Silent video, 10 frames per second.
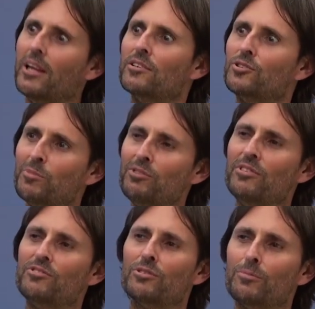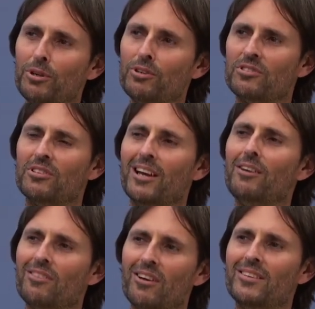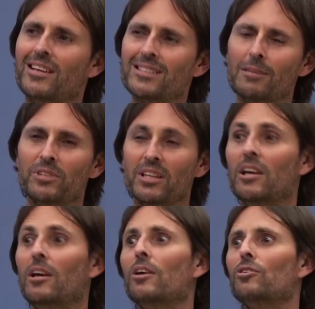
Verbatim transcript: and experience your personal error on that subject,